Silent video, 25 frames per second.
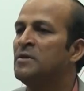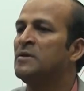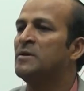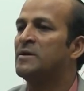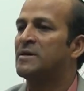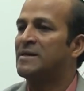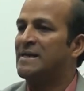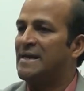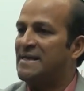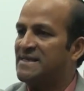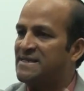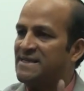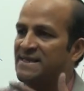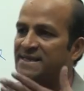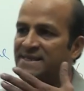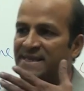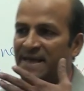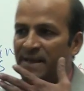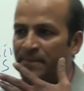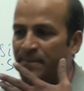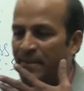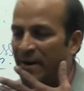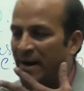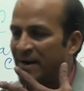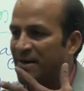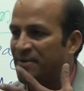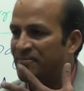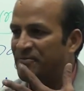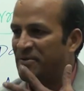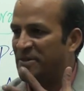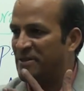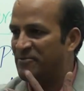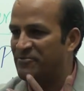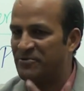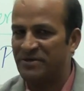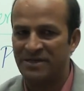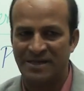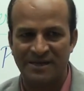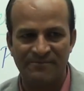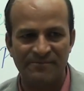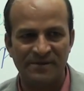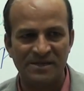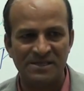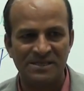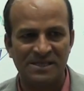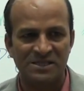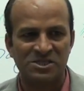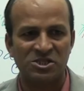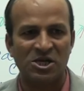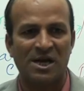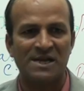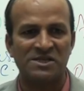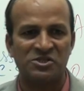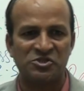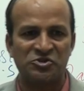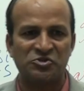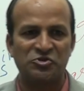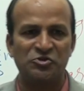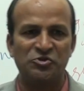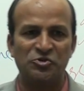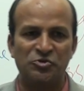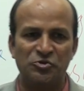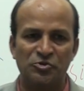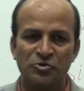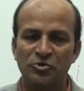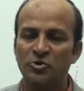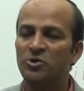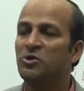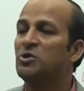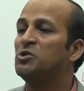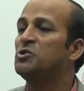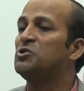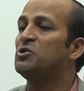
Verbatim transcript: raising their point without giving the chance to you,